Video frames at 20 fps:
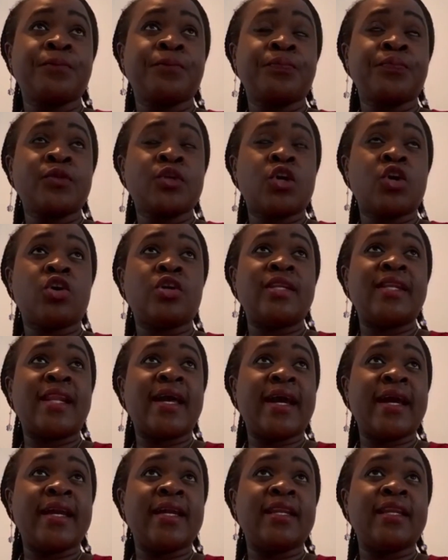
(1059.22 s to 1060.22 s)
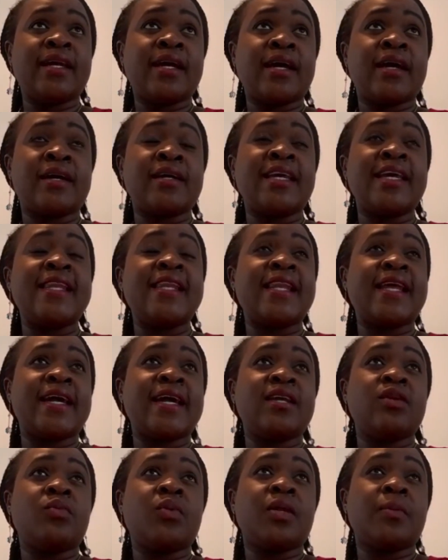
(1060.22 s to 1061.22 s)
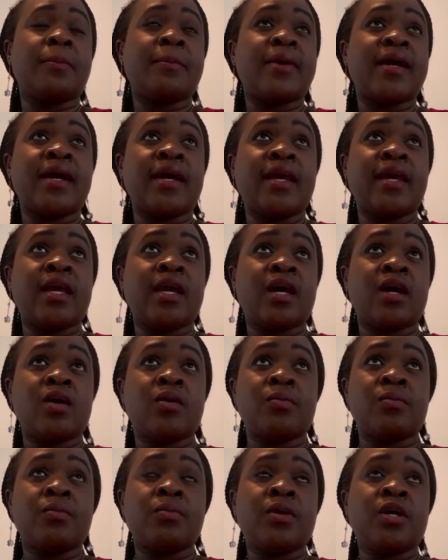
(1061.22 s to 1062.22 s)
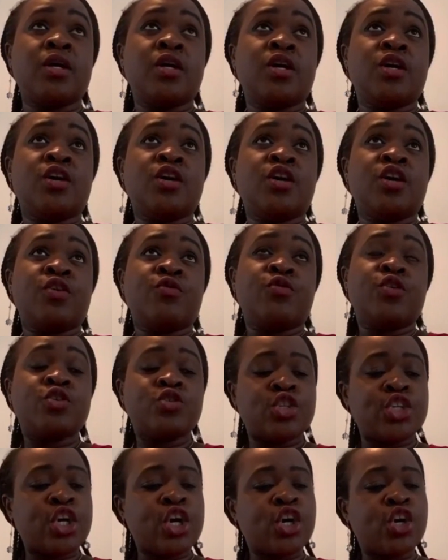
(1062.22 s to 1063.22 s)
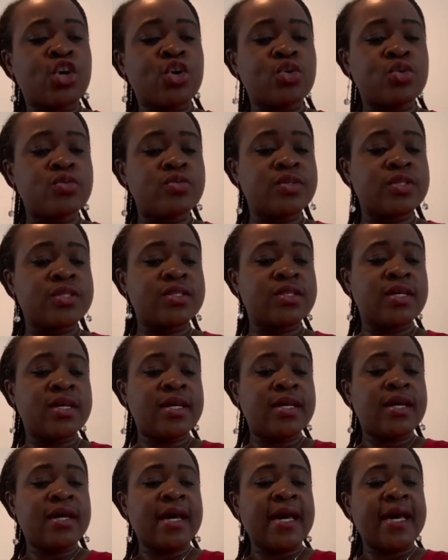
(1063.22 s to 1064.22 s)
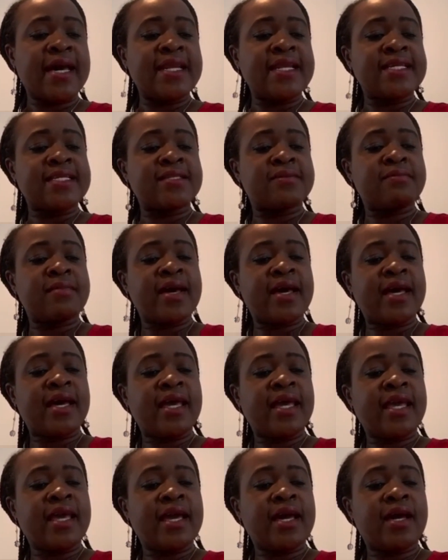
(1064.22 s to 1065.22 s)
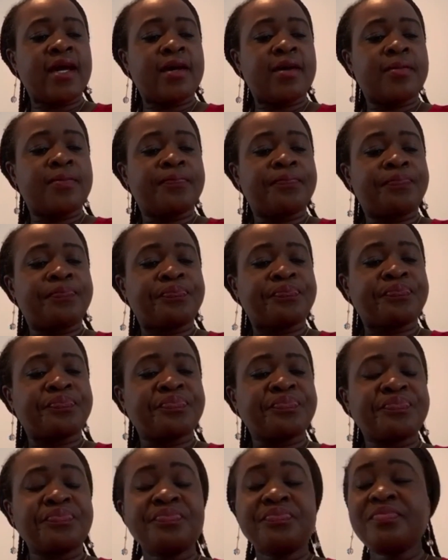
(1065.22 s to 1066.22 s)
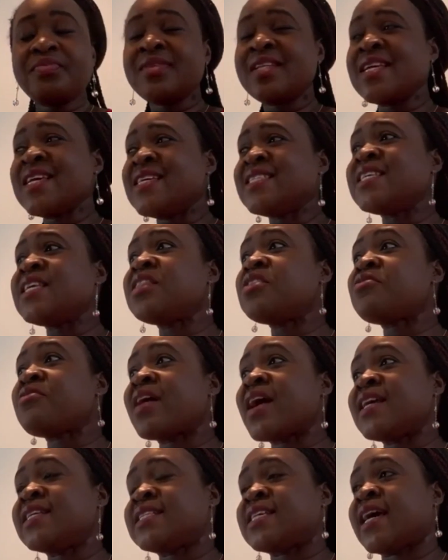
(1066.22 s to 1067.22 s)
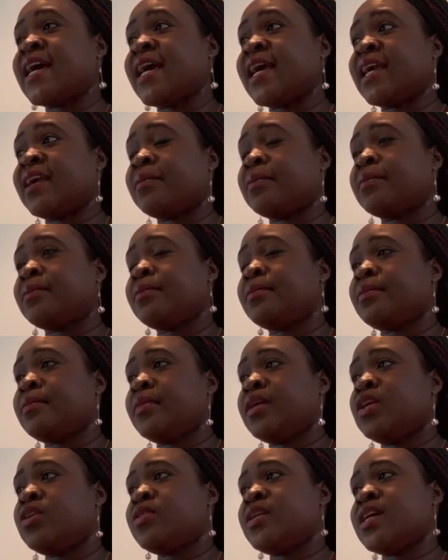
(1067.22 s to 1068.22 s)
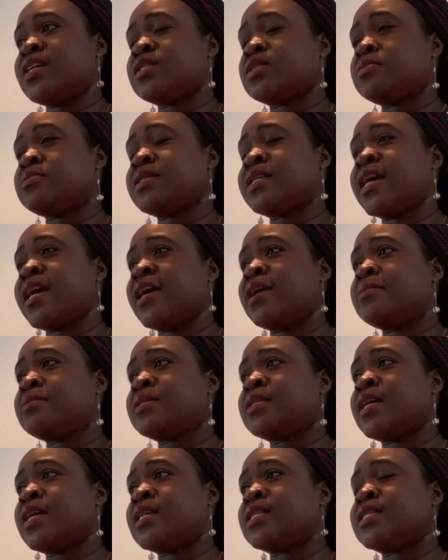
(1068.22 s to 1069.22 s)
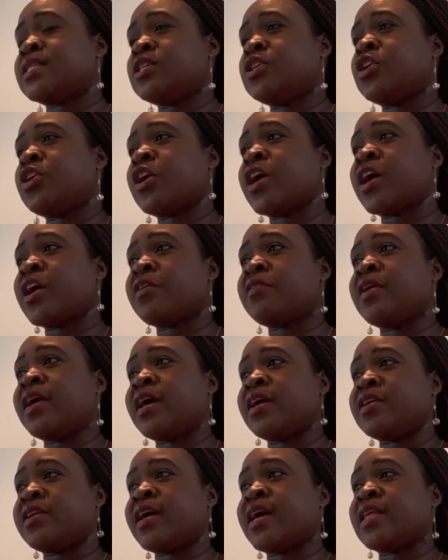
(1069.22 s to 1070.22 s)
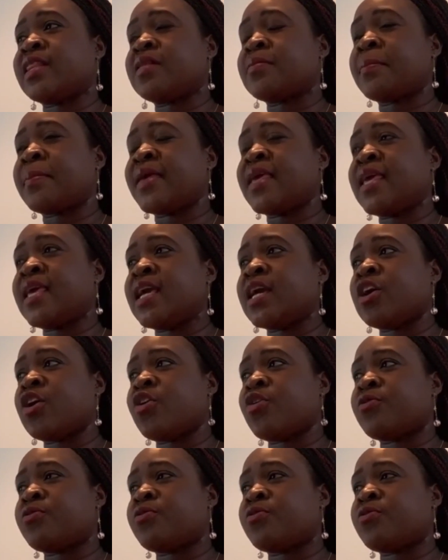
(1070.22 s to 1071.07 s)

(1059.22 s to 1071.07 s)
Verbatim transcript: online uh, in line with my um, future goals? and is my um, is it the right time? You know, there are some times that in your career you're at the peak of